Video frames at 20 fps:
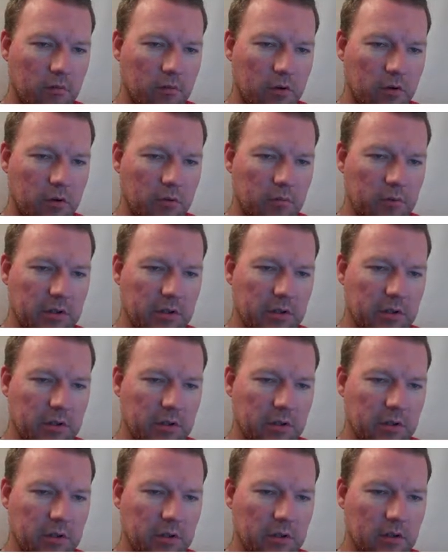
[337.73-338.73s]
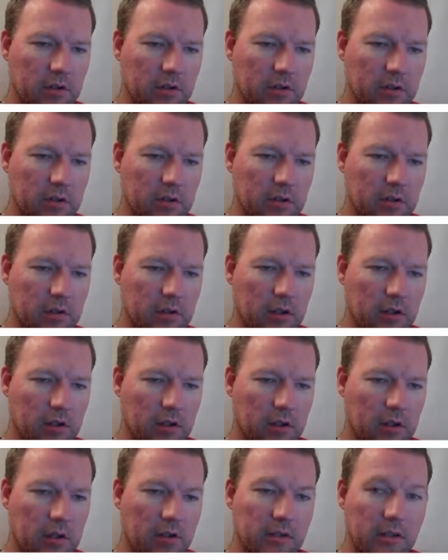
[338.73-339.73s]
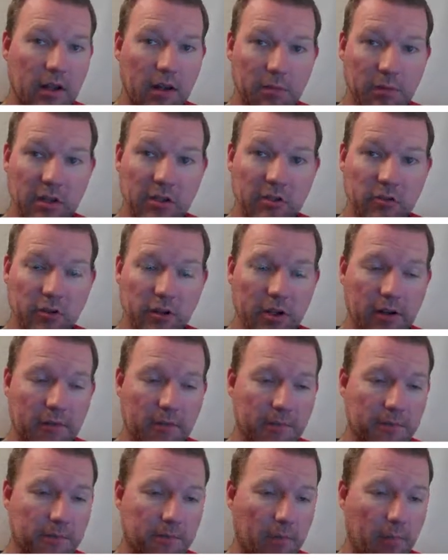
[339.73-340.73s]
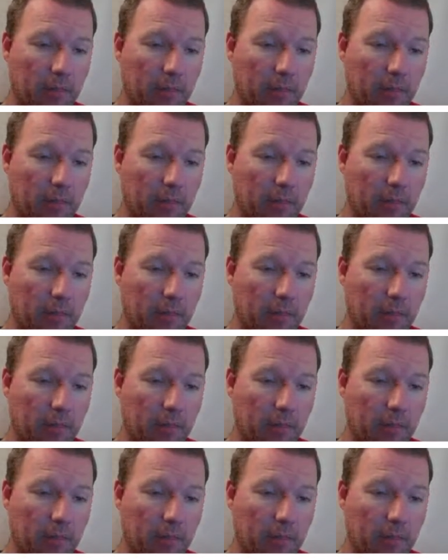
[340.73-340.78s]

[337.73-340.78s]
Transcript: Roman, it's got to be a string,